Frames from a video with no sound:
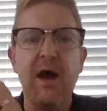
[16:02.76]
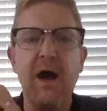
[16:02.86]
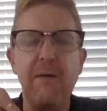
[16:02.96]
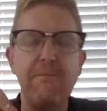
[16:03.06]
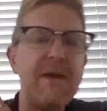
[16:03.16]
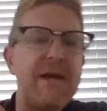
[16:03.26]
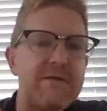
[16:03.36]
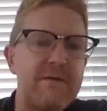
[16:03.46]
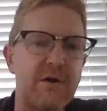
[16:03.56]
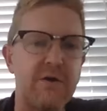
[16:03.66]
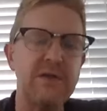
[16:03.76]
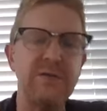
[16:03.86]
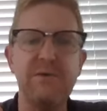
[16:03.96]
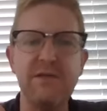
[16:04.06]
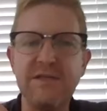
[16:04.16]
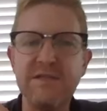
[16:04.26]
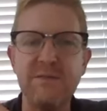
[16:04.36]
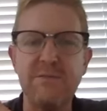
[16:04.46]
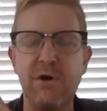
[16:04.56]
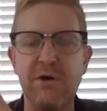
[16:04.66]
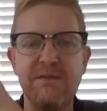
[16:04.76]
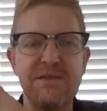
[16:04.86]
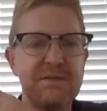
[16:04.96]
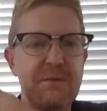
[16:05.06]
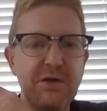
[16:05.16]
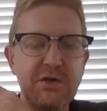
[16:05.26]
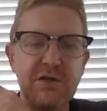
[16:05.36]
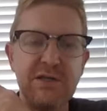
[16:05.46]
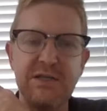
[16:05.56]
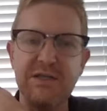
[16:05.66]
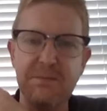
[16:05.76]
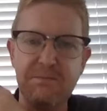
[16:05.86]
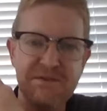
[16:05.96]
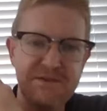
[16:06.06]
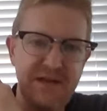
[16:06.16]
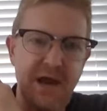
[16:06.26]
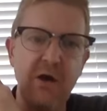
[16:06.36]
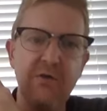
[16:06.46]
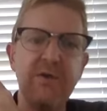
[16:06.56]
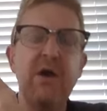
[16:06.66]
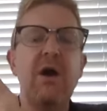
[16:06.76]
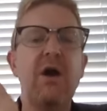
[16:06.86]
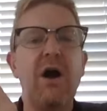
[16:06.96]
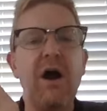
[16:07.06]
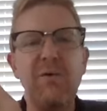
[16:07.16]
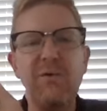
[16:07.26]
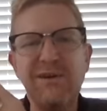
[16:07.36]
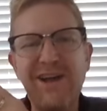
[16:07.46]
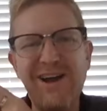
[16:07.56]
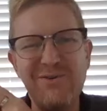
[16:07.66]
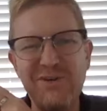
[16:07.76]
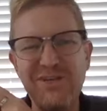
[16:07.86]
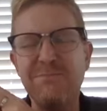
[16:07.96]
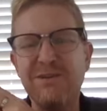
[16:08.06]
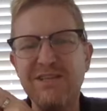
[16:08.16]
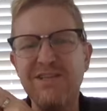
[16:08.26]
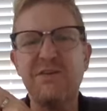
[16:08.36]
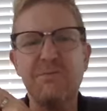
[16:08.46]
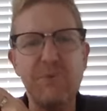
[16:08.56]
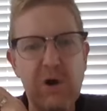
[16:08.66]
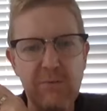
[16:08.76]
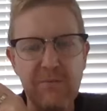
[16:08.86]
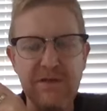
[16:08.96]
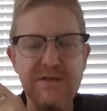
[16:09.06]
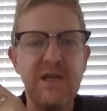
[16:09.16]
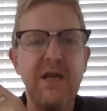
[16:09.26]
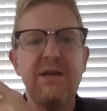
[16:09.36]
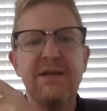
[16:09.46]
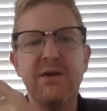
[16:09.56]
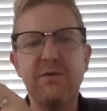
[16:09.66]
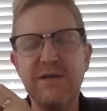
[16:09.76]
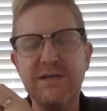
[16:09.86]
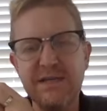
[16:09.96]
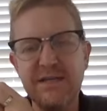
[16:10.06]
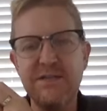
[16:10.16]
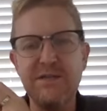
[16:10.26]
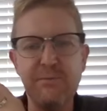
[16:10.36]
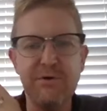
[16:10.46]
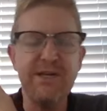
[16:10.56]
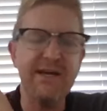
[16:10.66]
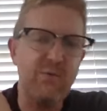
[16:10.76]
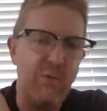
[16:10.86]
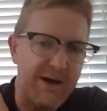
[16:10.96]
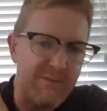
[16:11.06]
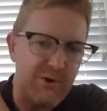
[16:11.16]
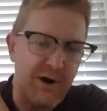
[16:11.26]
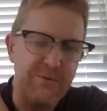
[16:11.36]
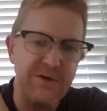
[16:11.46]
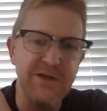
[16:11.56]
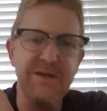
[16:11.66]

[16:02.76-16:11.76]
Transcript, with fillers: Um, many of the early police departments, especially in the Deep South, were not really police departments. They were intended to protect white property.